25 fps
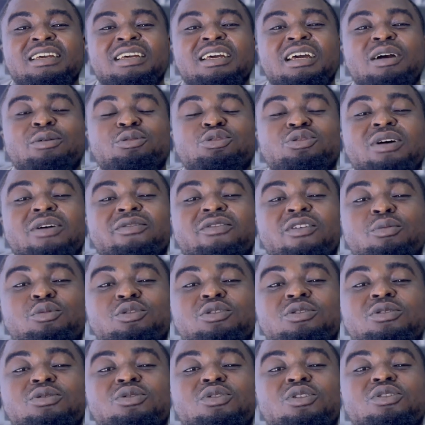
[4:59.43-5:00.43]
If
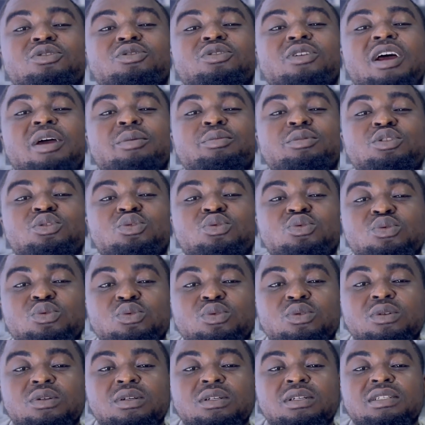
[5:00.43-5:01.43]
you subscribe
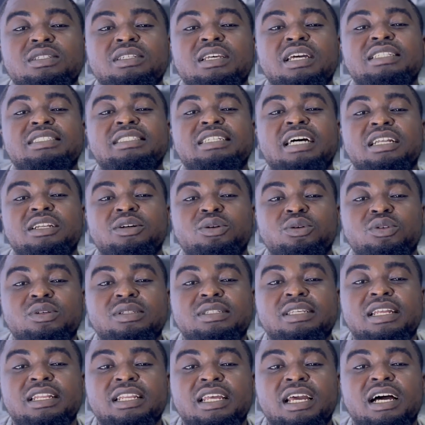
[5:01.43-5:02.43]
to your channel,
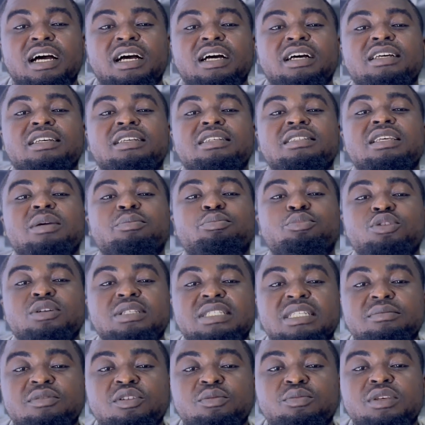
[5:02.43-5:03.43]
you
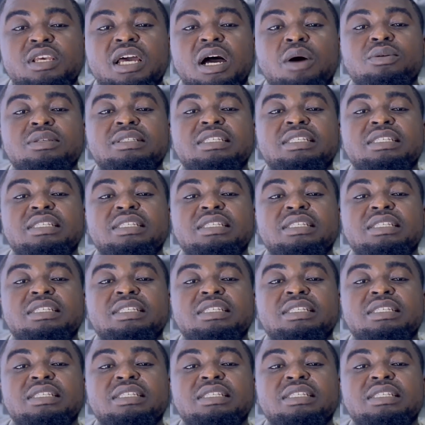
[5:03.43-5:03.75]
post it on